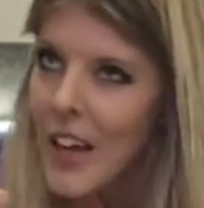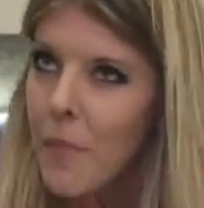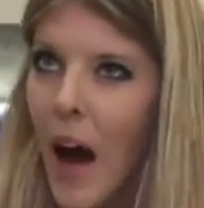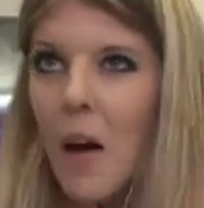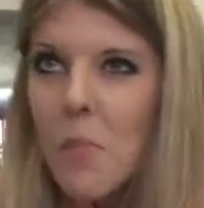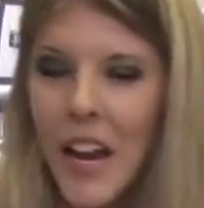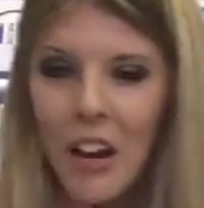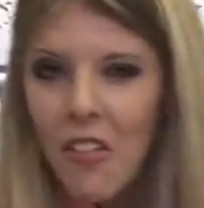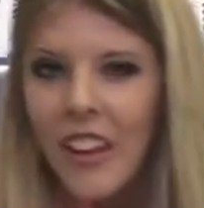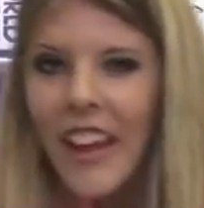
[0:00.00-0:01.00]
thing about
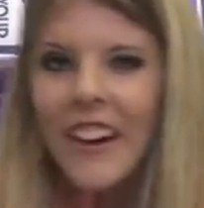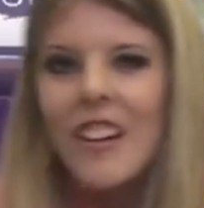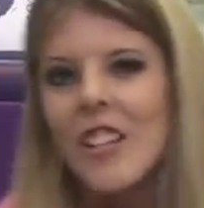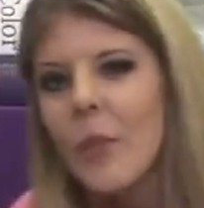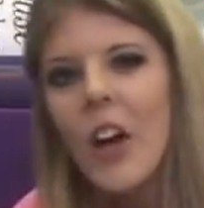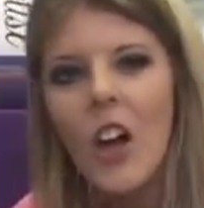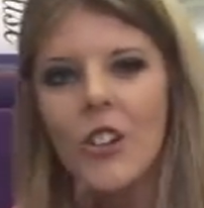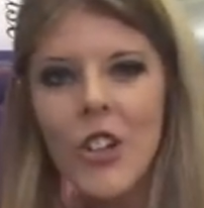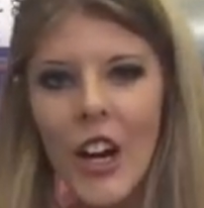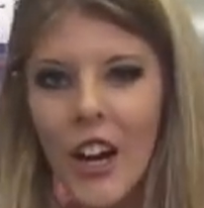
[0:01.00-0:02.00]
being a relayer is that we
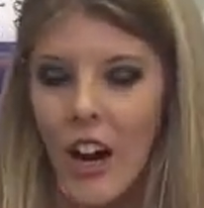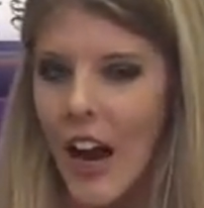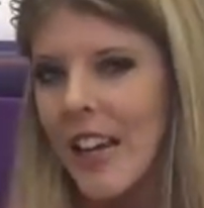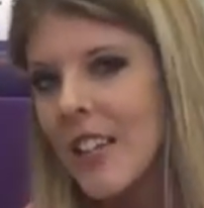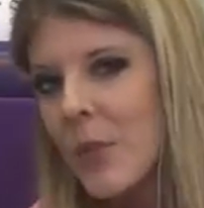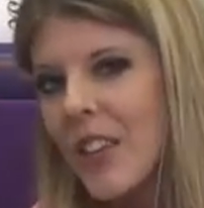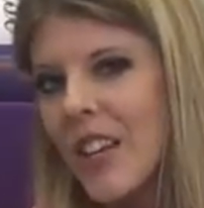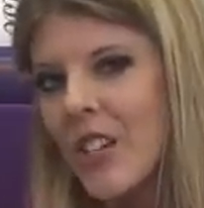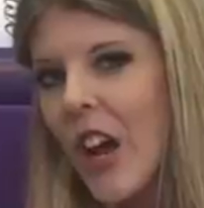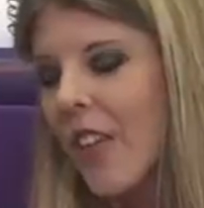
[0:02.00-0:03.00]
all share ideas with
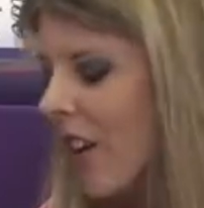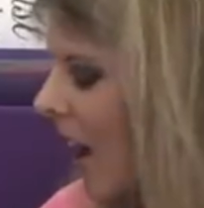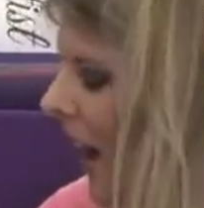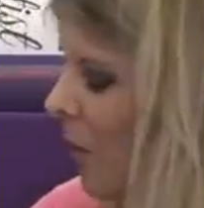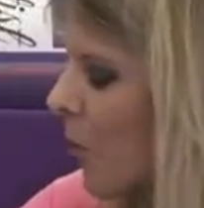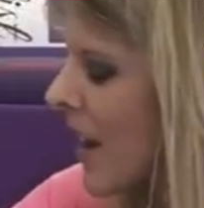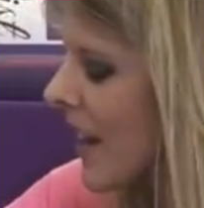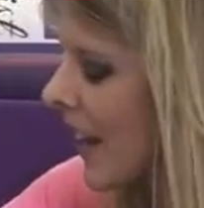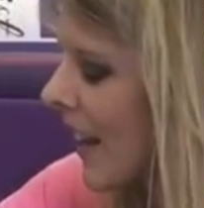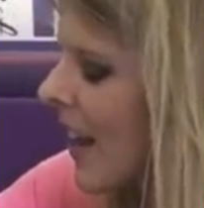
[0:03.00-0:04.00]
each other and we
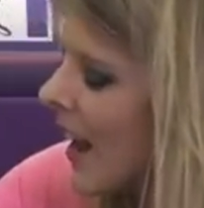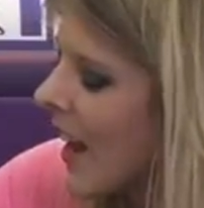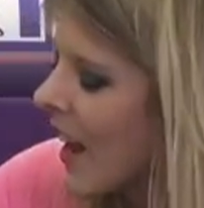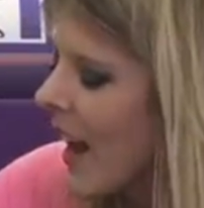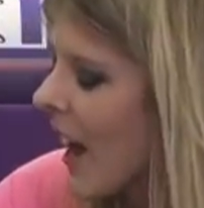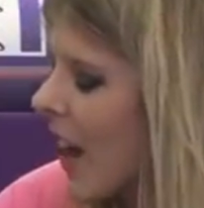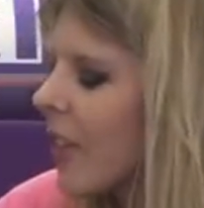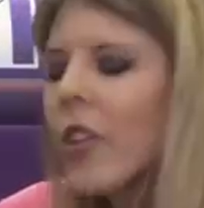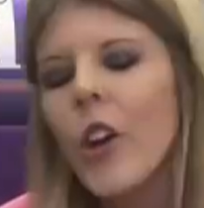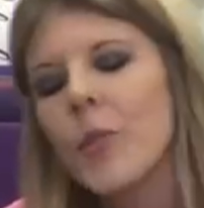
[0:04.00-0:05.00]
can uh,
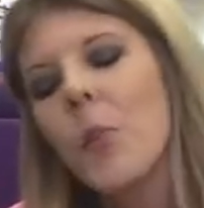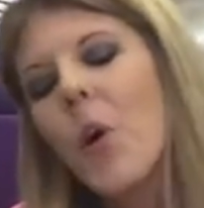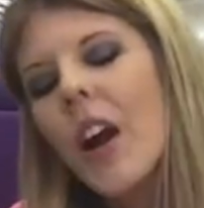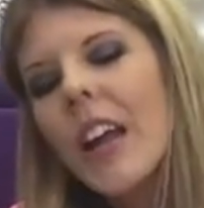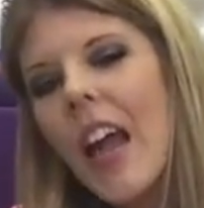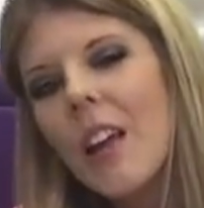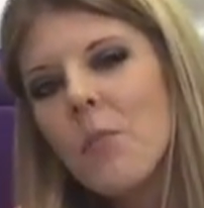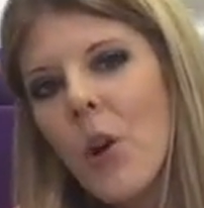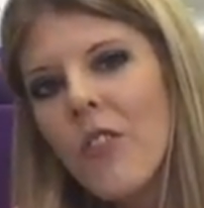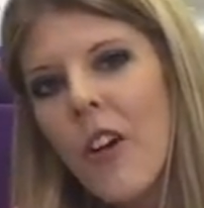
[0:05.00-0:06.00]
learn more and gain
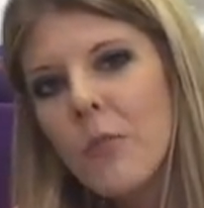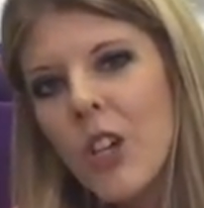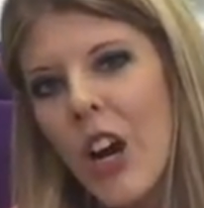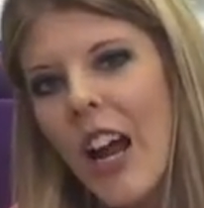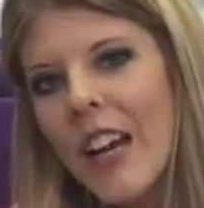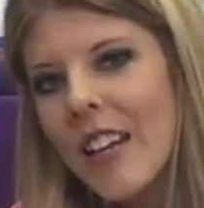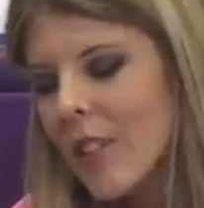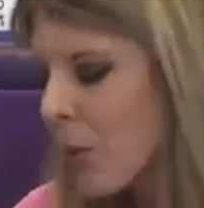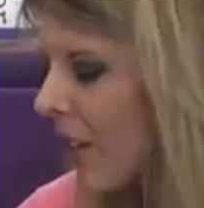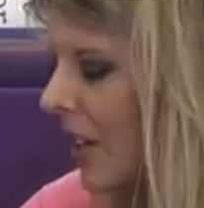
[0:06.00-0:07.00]
more from sharing
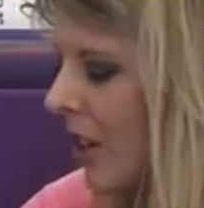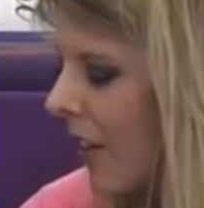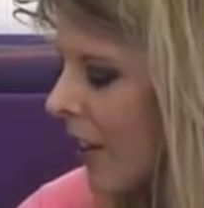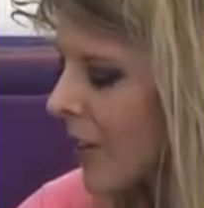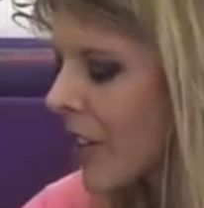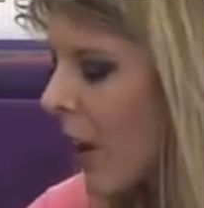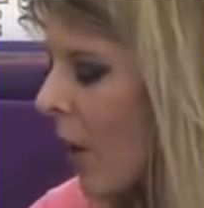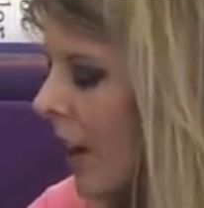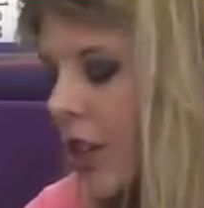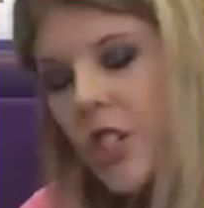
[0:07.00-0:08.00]
ideas with each other.
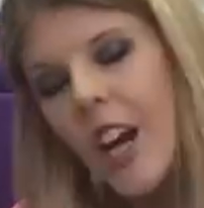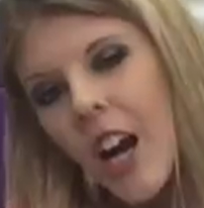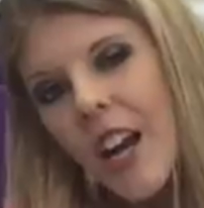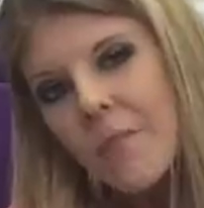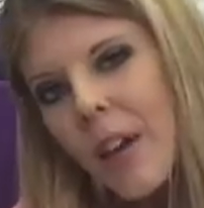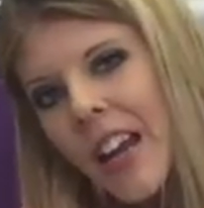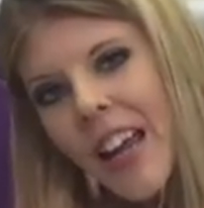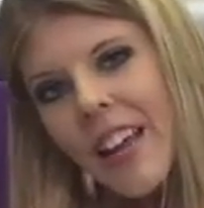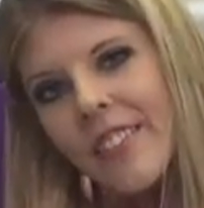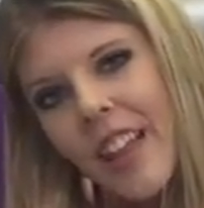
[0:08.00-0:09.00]
So share it, pin
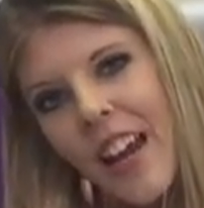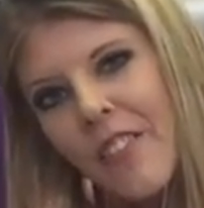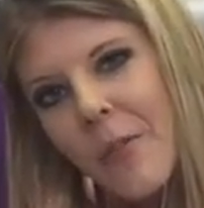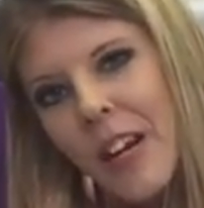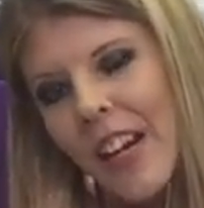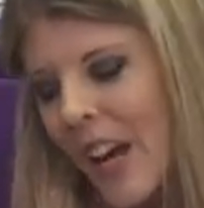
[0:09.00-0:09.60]
it, let everybody